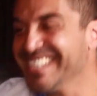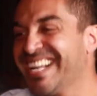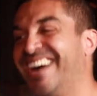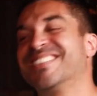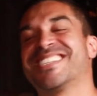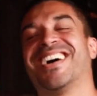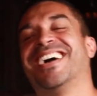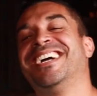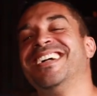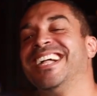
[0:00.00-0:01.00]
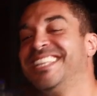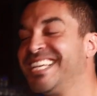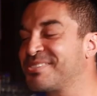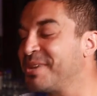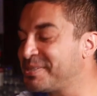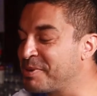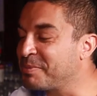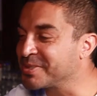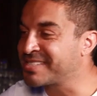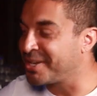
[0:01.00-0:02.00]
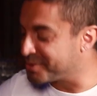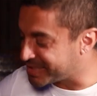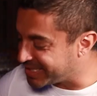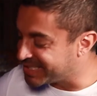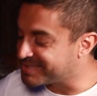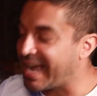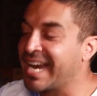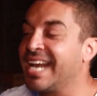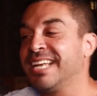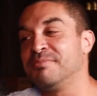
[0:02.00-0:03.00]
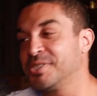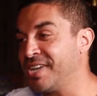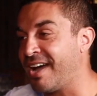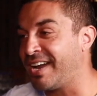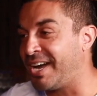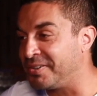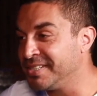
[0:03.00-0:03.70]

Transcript: I'm sorry. This week's People's Toast is, I got to give him a shout out.